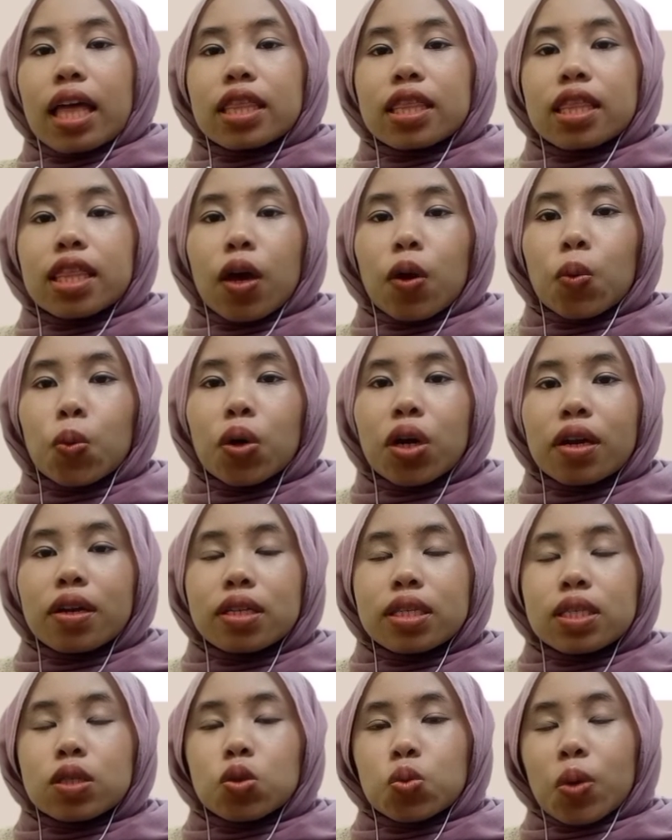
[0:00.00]
there were
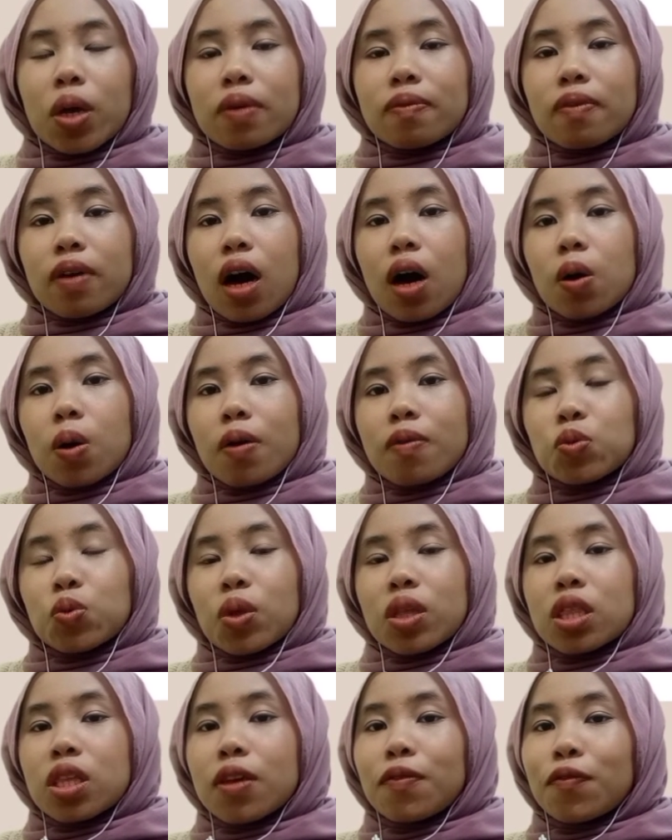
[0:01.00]
12 out of
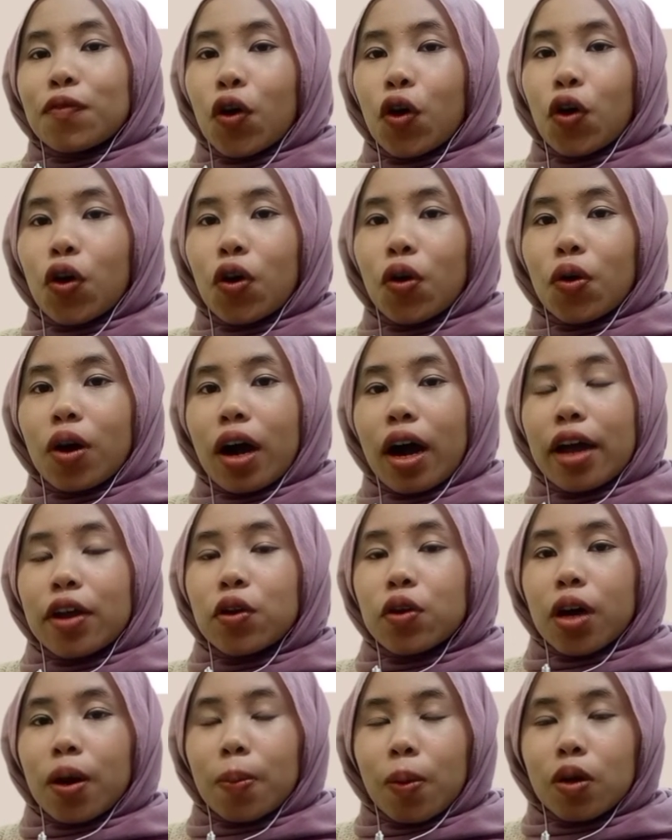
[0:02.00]
24
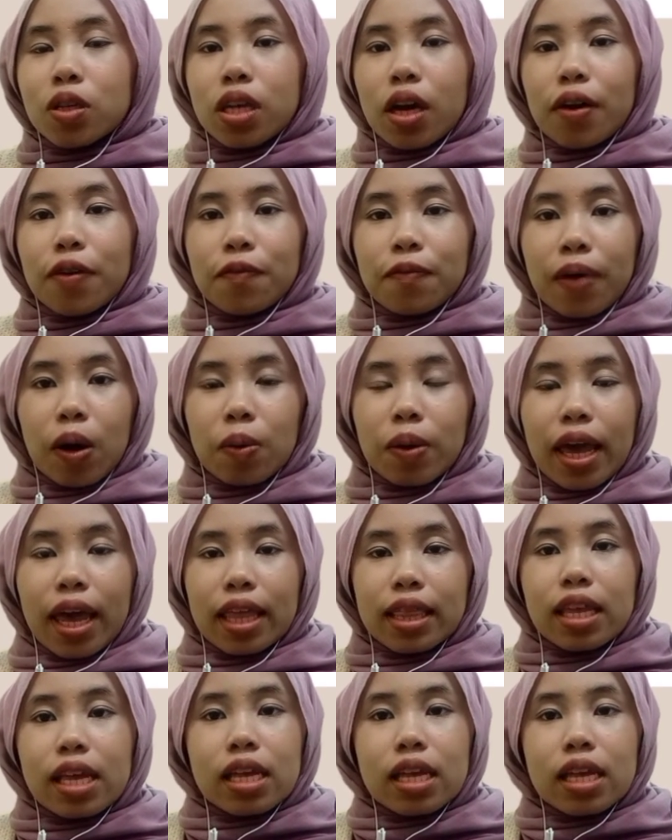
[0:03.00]
hydrocarbons are found at